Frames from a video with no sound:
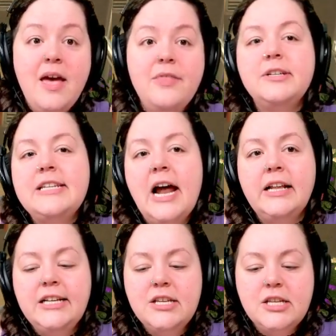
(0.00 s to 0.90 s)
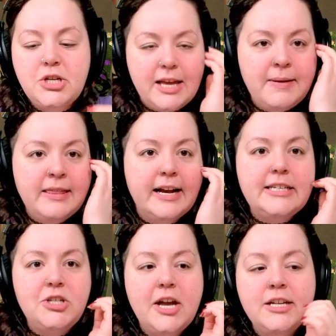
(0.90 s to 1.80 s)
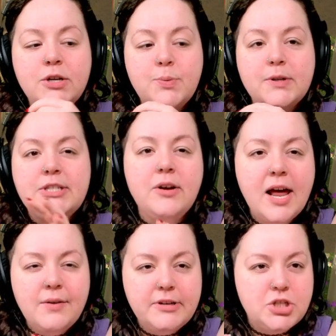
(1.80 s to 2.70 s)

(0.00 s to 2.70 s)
There's not a link to the Jelly Bean Legacy Challenge because we're still kind of